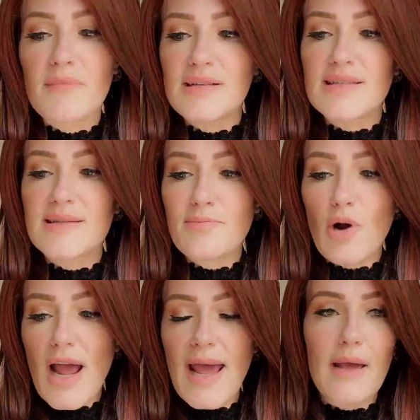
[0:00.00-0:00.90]

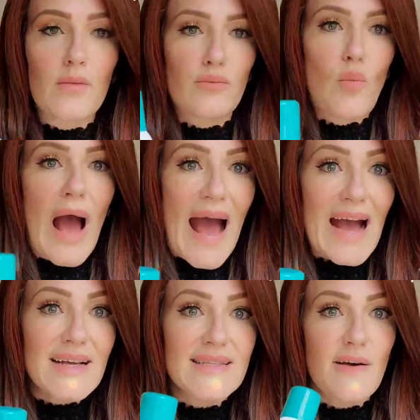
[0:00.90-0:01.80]
spray
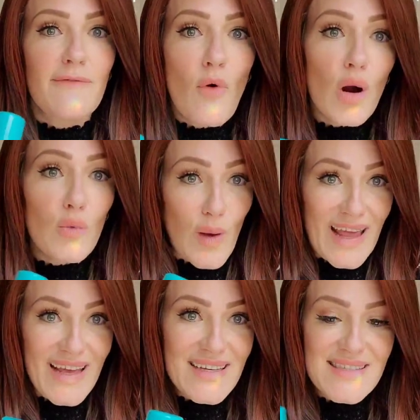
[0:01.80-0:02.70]
wax for
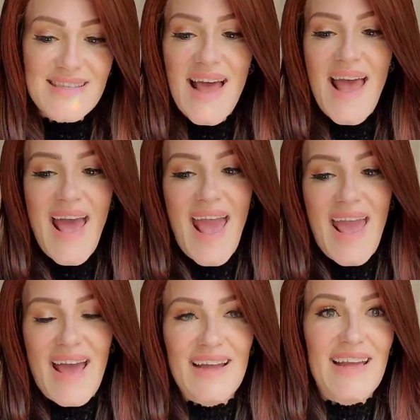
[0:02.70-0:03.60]
wigs
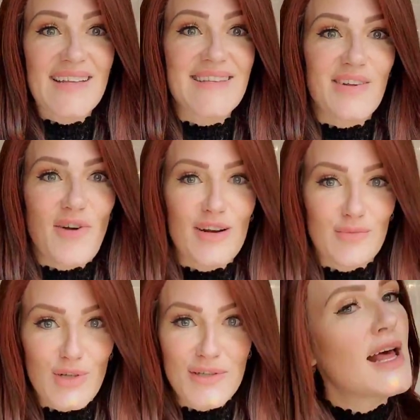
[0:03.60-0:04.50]
and it's
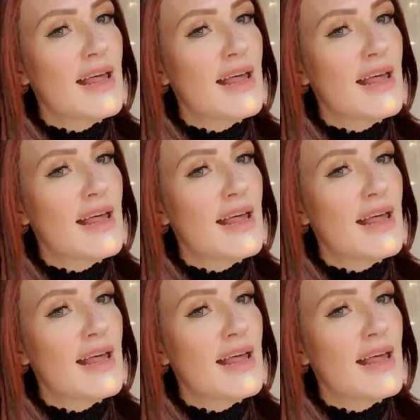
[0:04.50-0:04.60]
incredible.